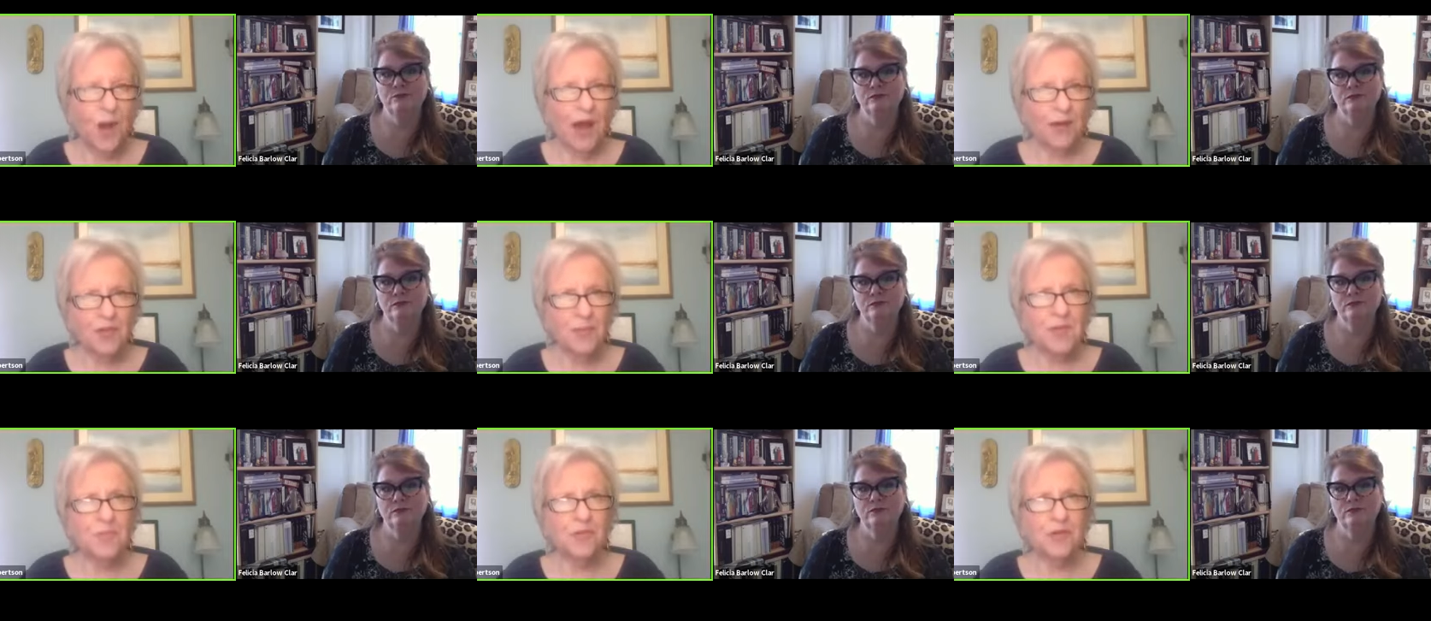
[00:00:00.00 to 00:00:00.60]
Speaker 1: I
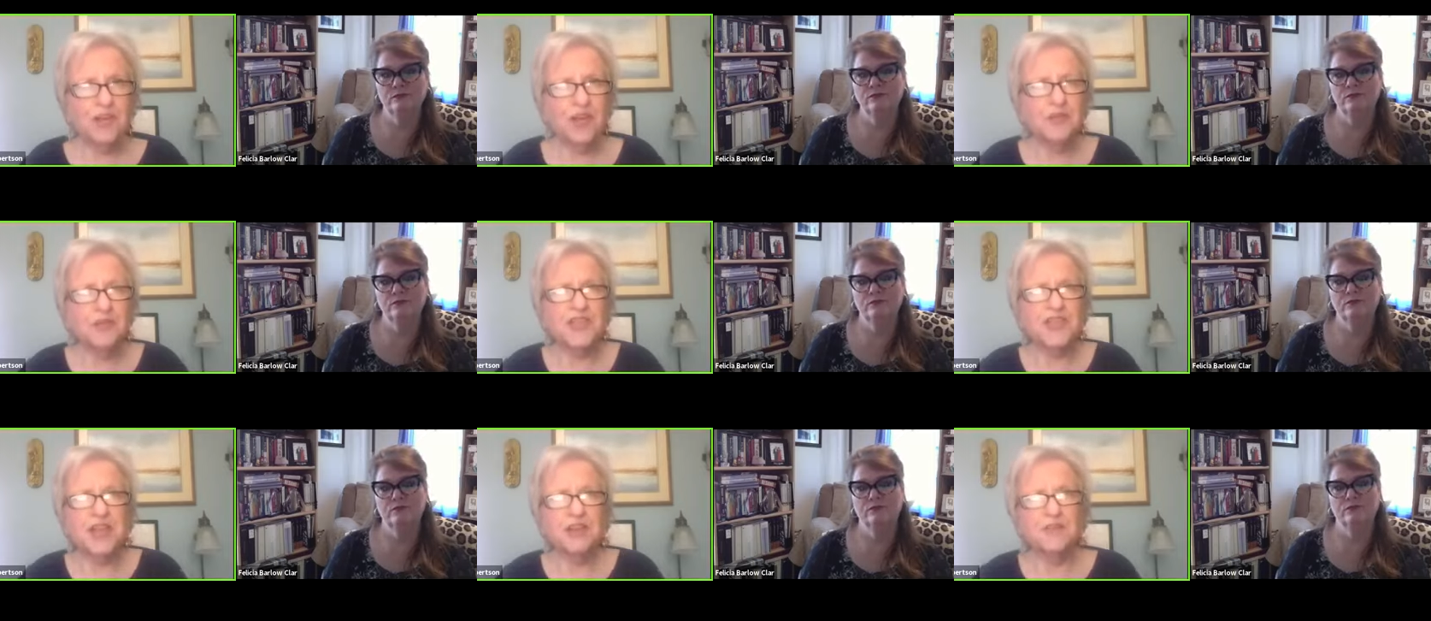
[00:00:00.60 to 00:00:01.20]
remember, you know, you
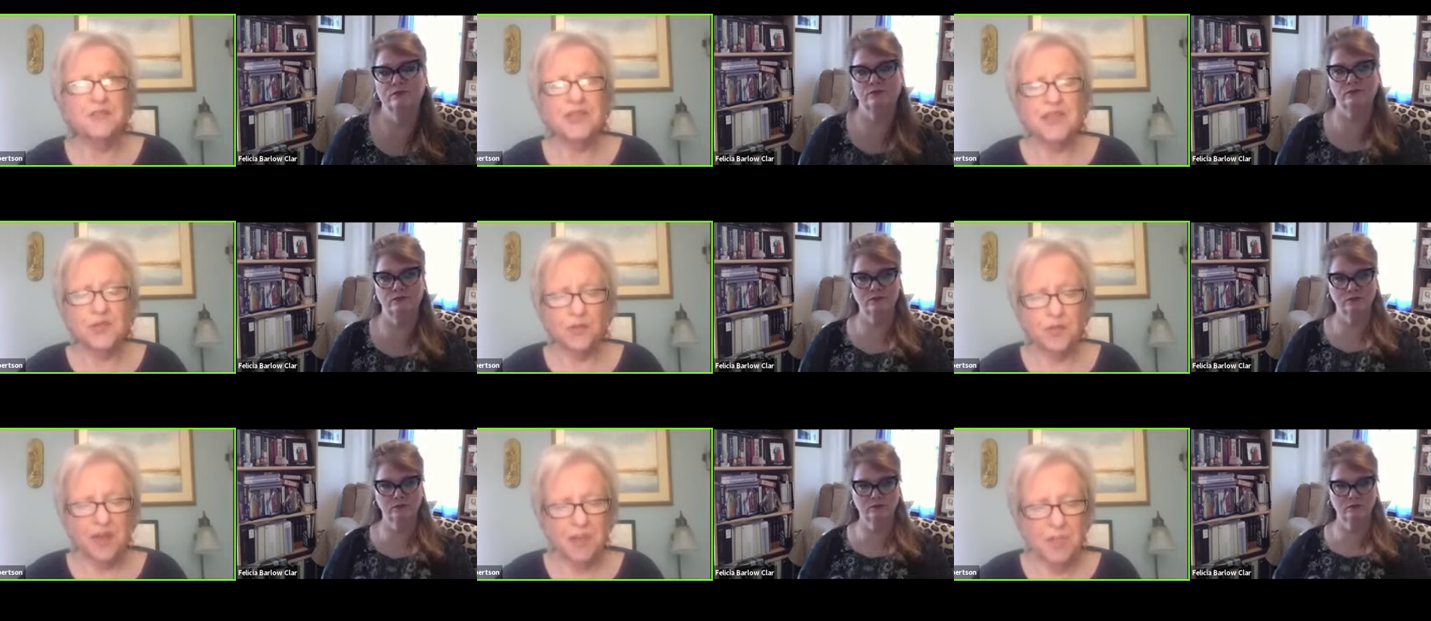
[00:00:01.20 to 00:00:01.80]
shared the
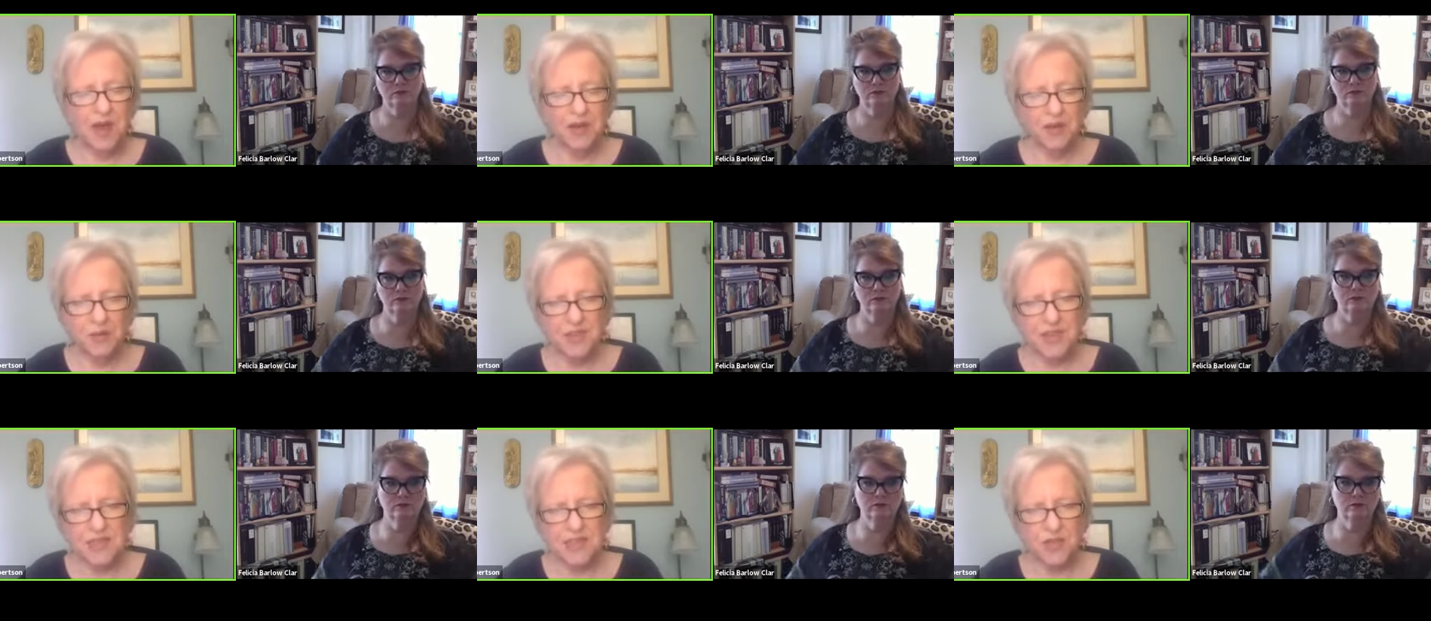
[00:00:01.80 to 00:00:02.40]
story about your
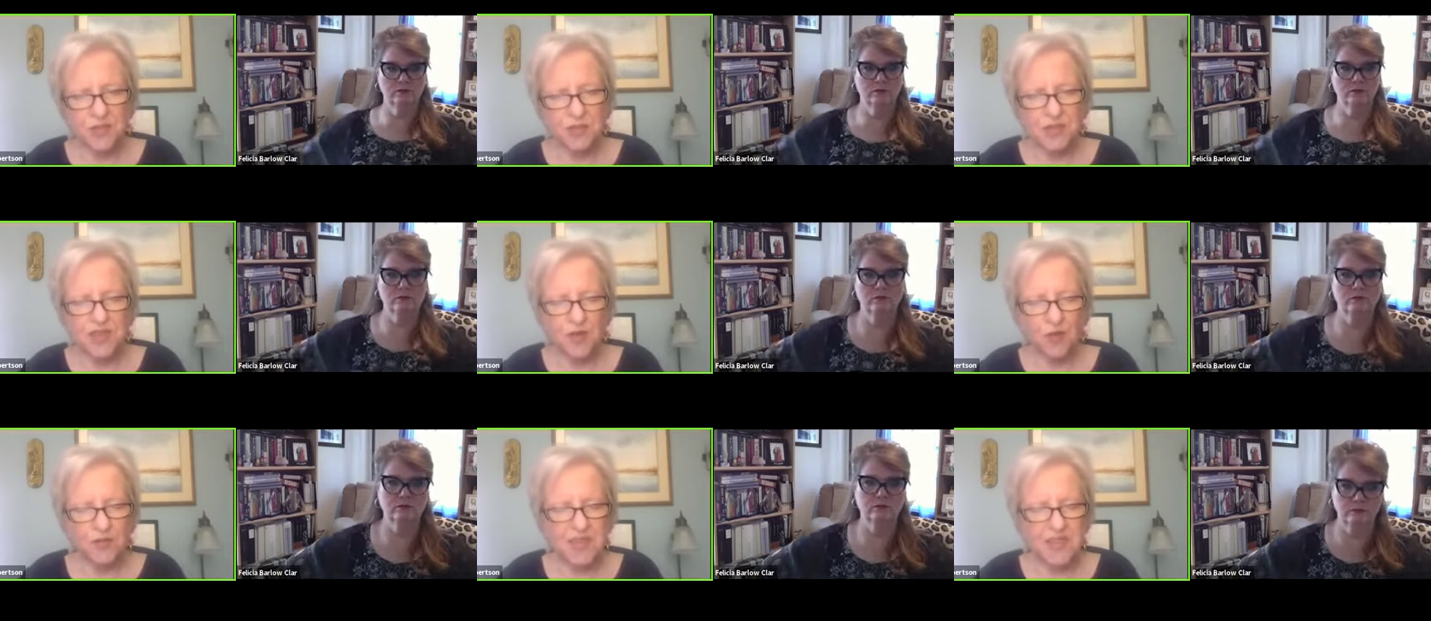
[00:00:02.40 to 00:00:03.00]
sister's
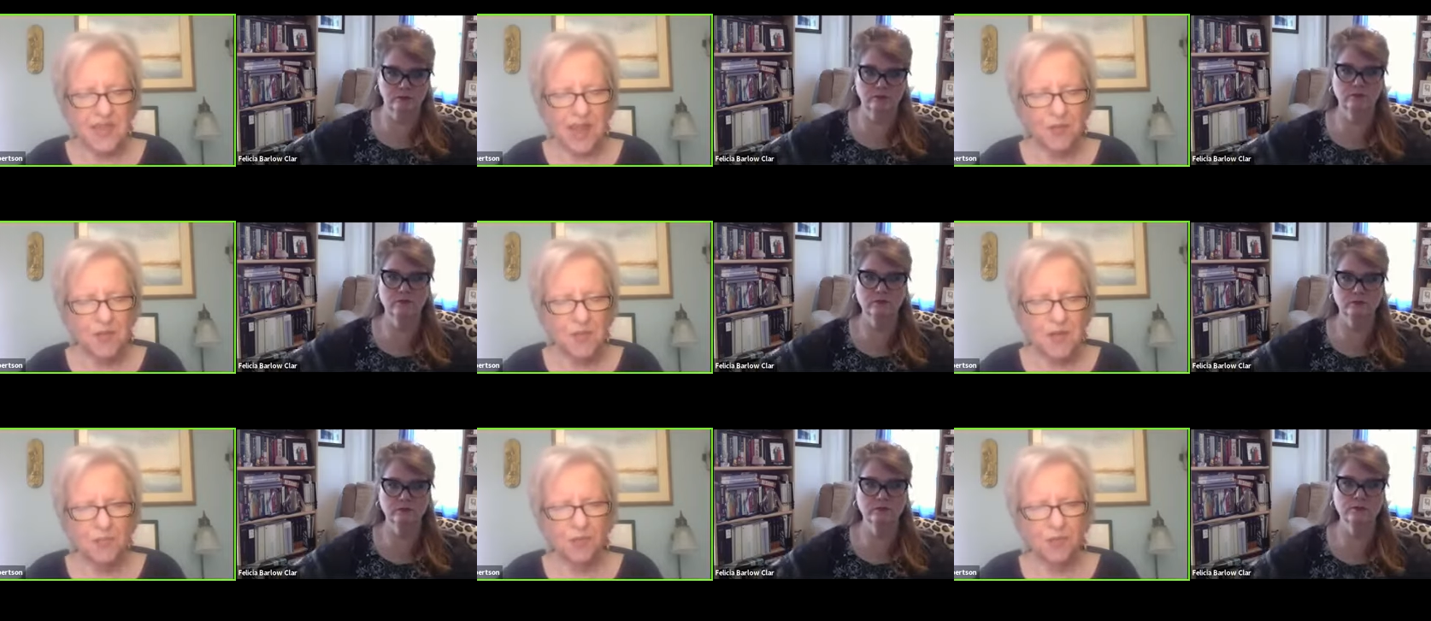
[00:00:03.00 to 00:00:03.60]
service, and I
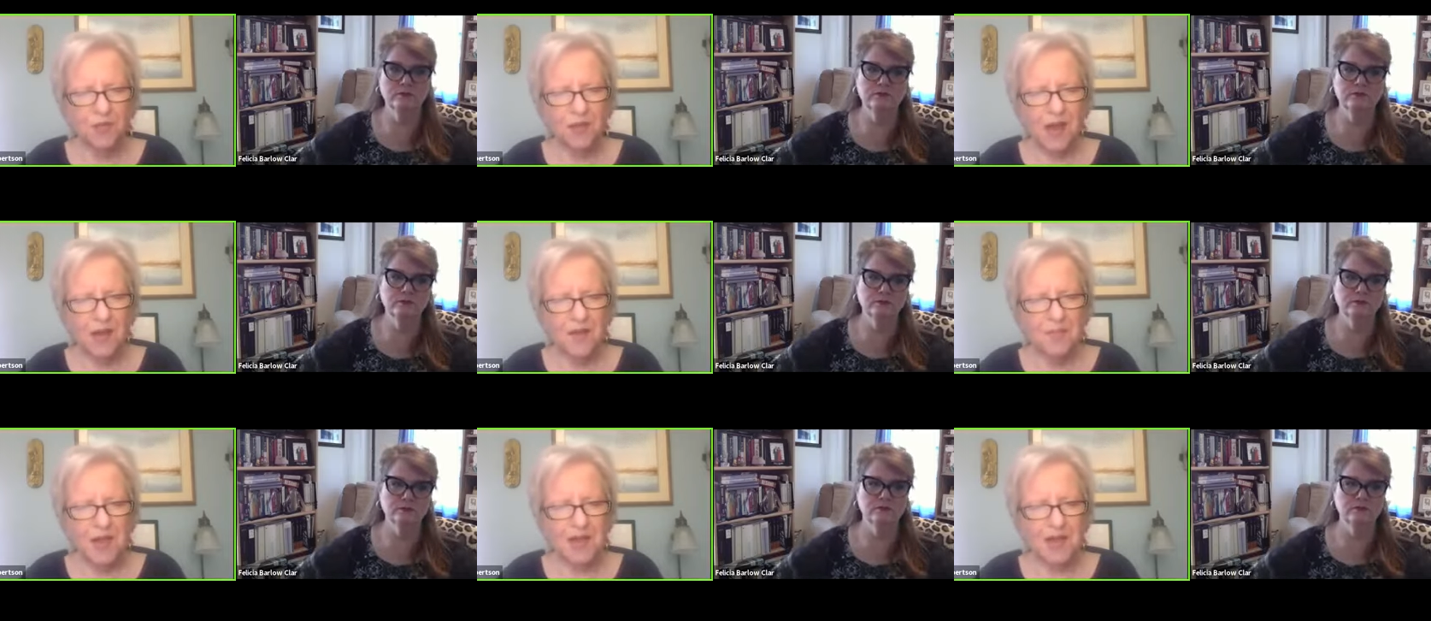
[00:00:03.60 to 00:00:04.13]
remember um,